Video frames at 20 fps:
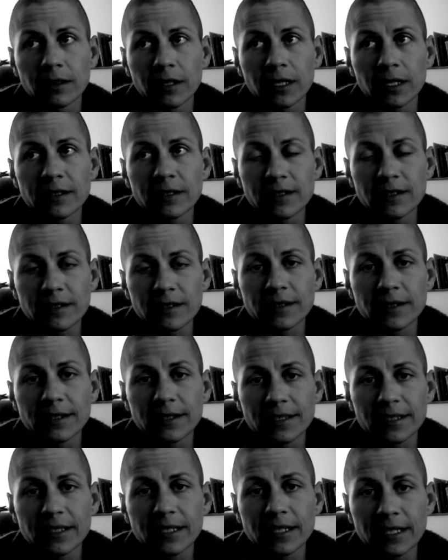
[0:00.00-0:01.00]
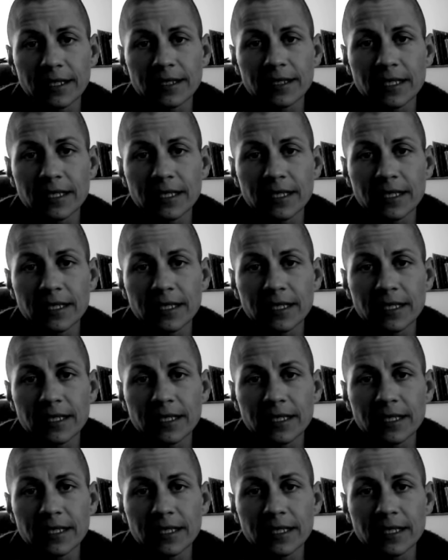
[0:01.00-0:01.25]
it's it's an it's